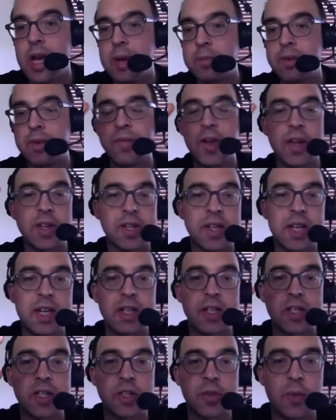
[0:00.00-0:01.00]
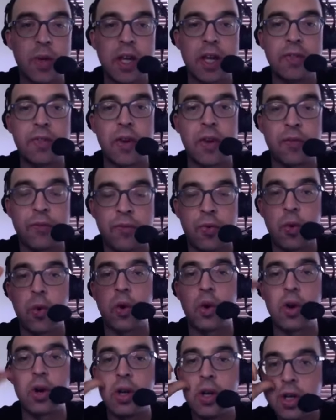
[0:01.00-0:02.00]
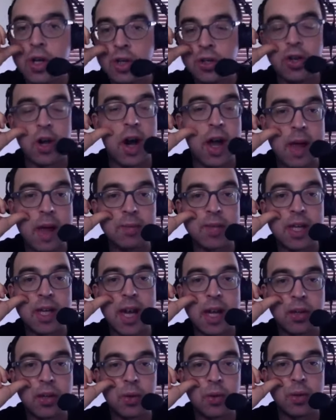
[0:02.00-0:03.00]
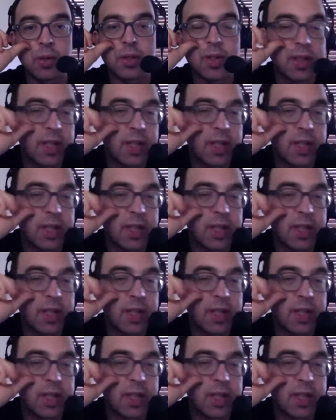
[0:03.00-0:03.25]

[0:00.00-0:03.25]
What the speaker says: Pavelski has 3 of their 4 non-empty net goals,